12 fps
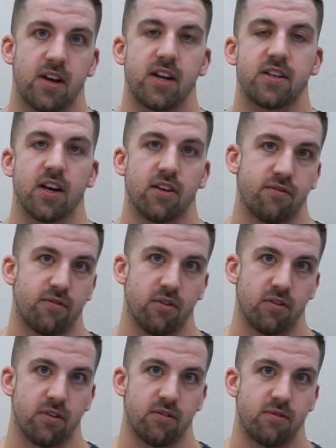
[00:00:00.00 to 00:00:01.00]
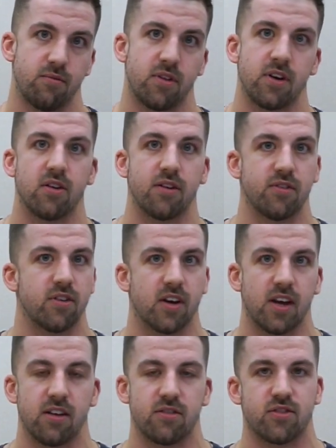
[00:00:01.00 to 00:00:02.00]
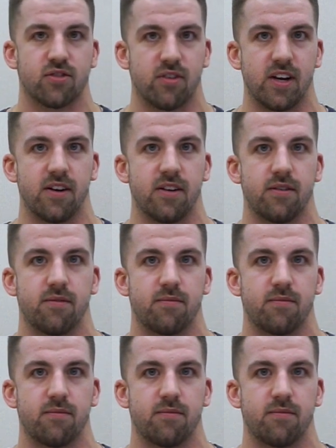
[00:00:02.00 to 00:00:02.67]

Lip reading: and take the photo without even looking at their screen.